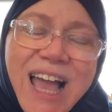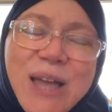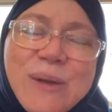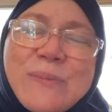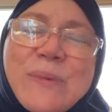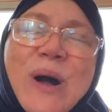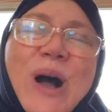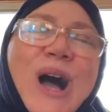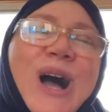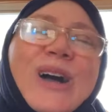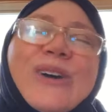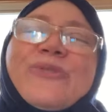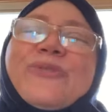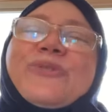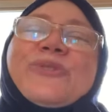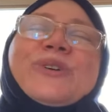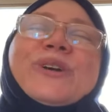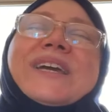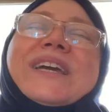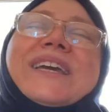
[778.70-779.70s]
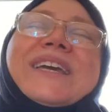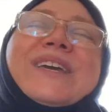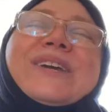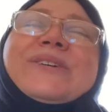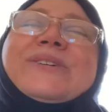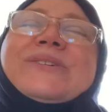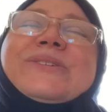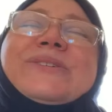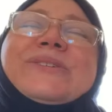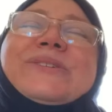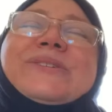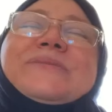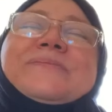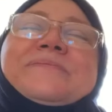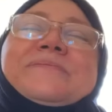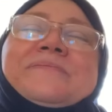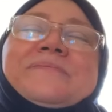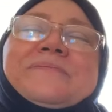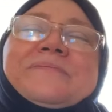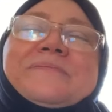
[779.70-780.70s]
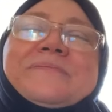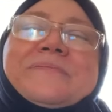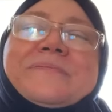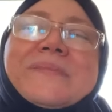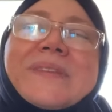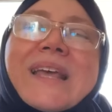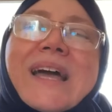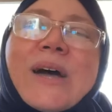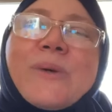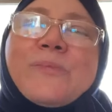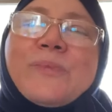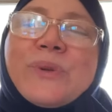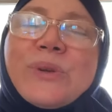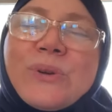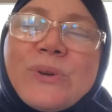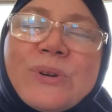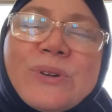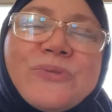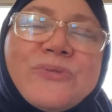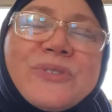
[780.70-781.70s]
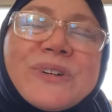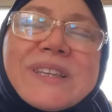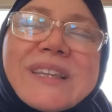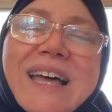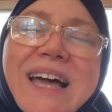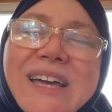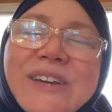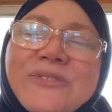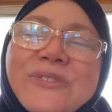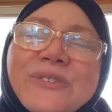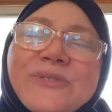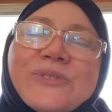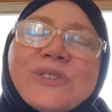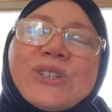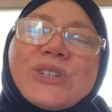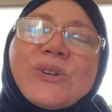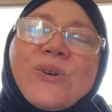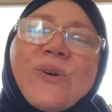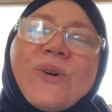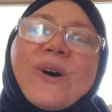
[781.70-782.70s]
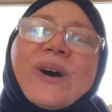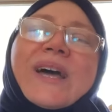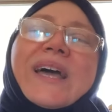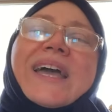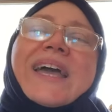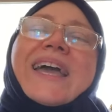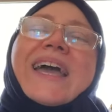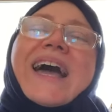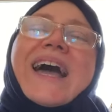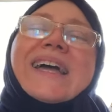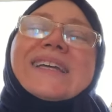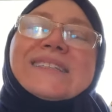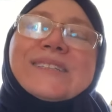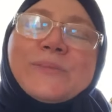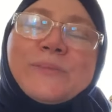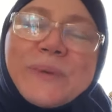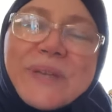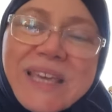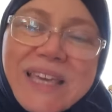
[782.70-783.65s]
I'm offering you a beautiful life of joy and